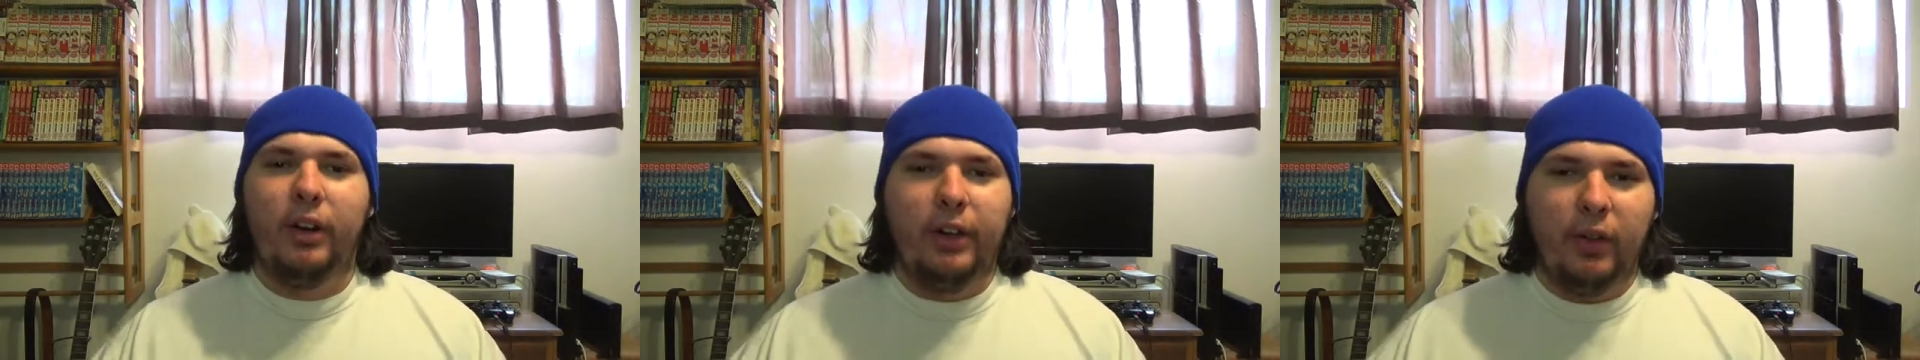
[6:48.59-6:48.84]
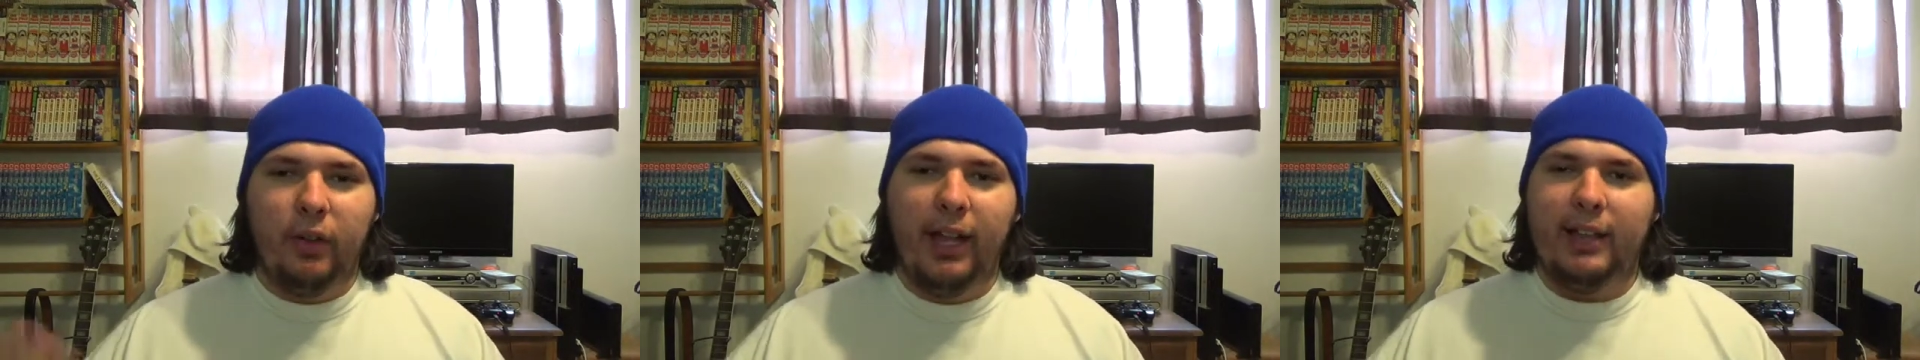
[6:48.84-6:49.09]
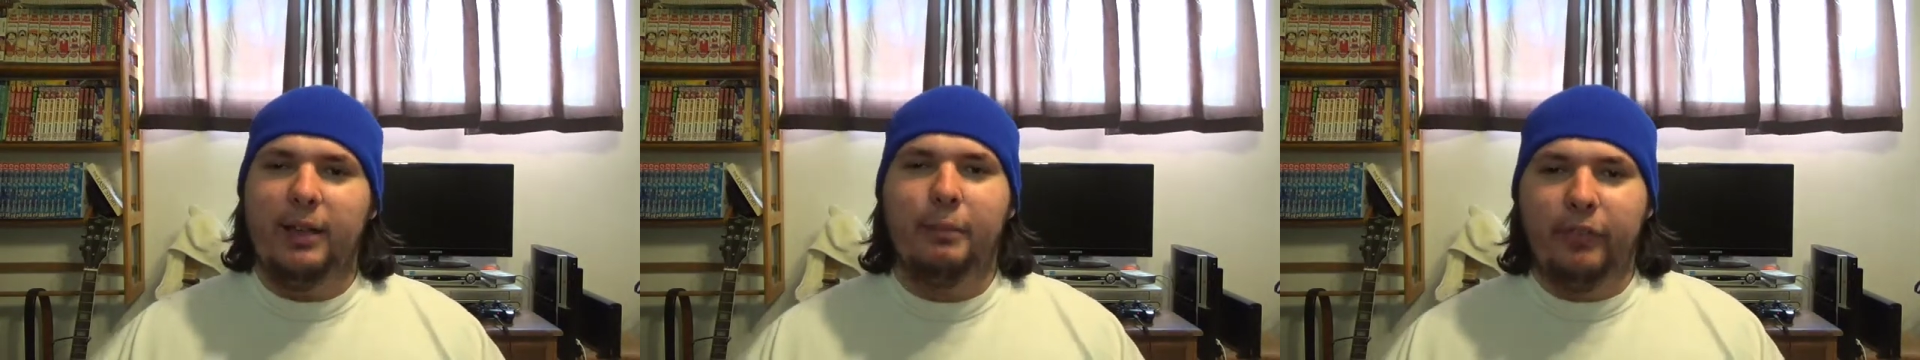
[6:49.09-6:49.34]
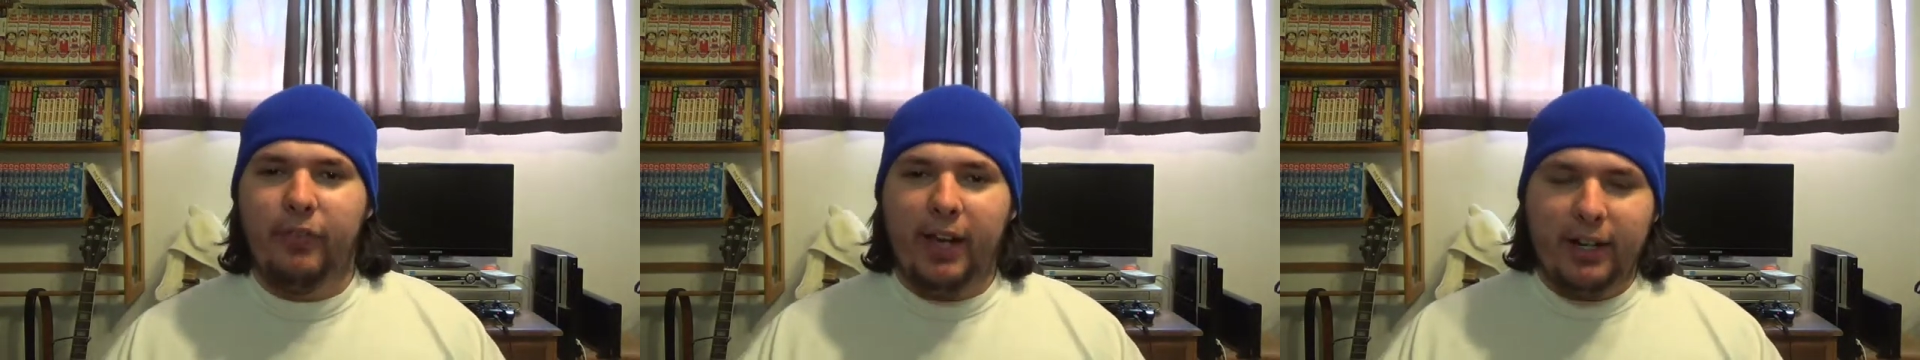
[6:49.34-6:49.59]
you know, let
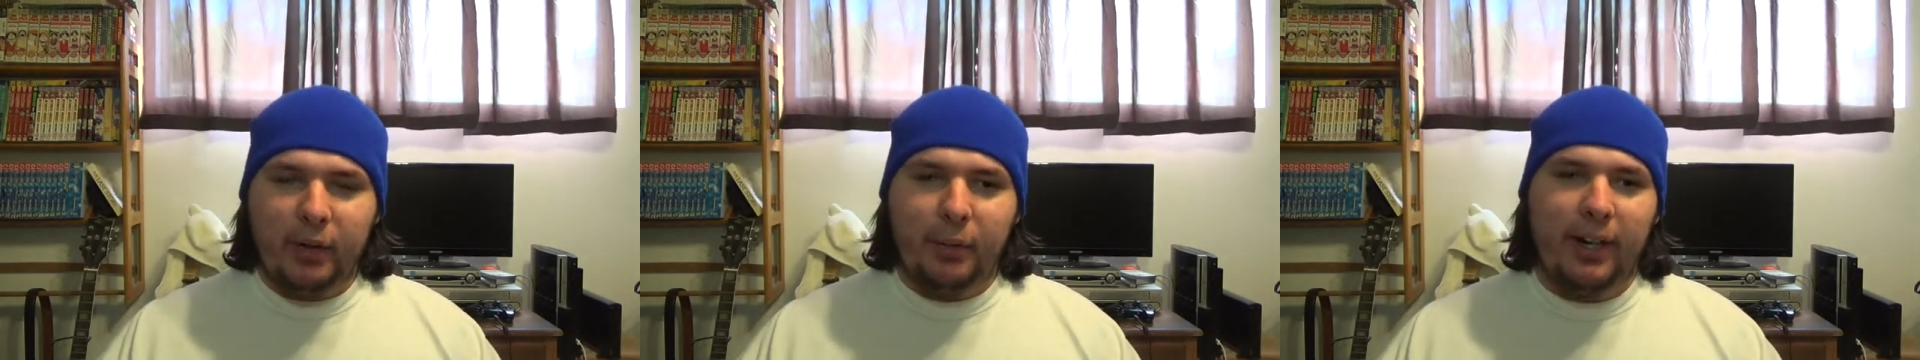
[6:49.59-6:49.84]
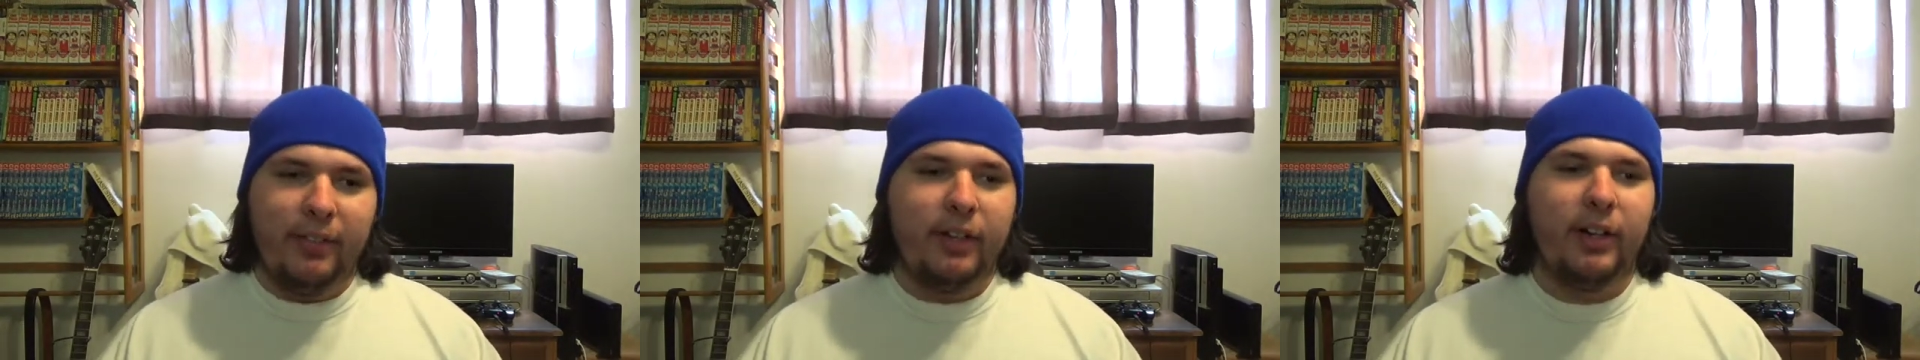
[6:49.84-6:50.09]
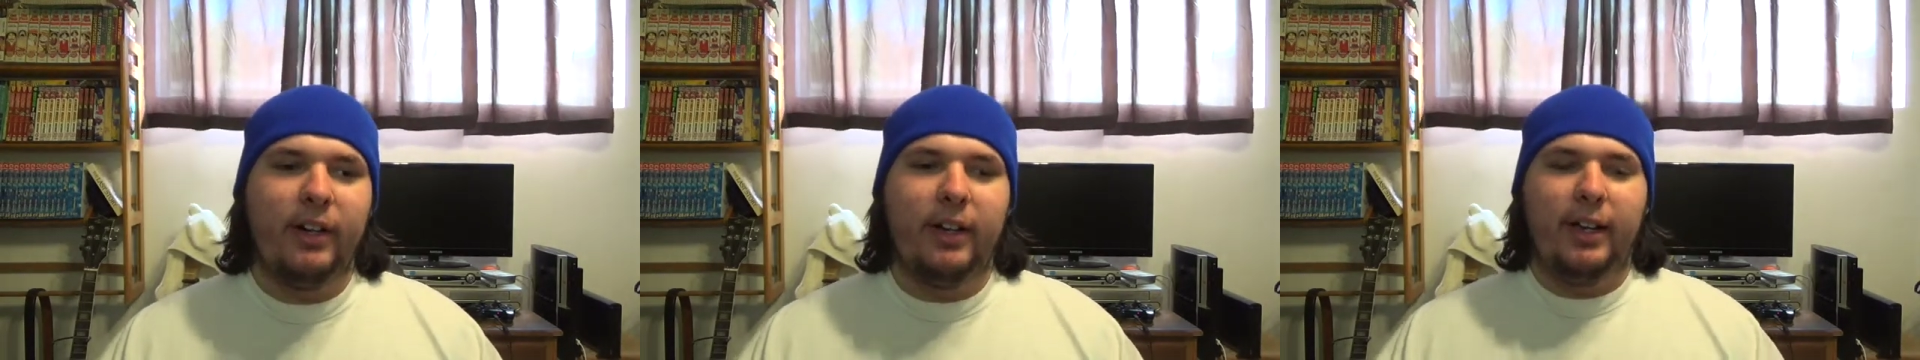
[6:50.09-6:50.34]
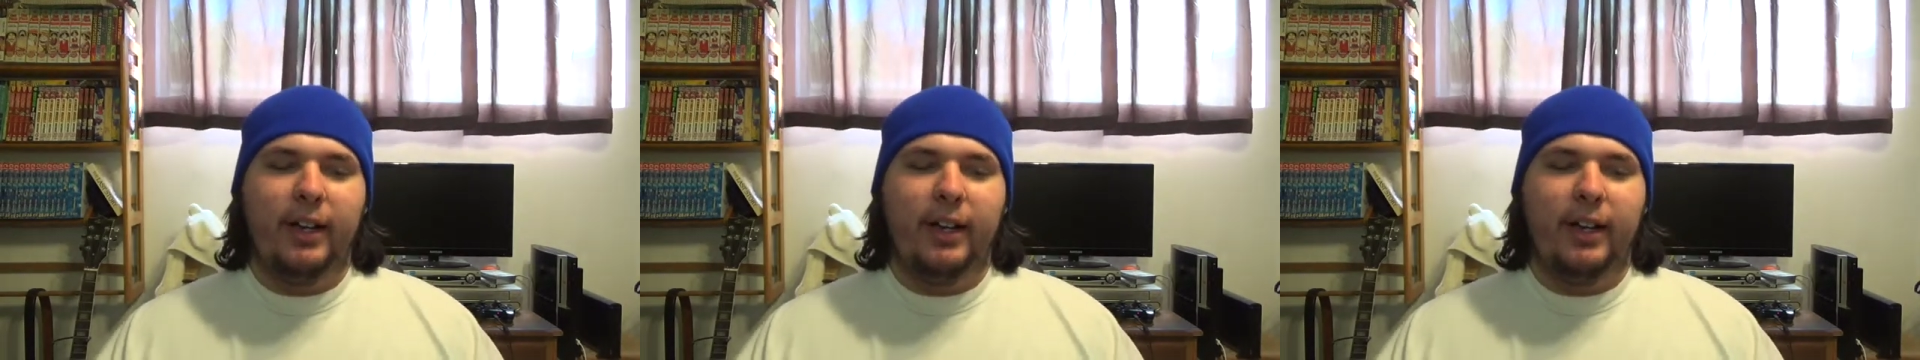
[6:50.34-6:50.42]
them fight or whatever,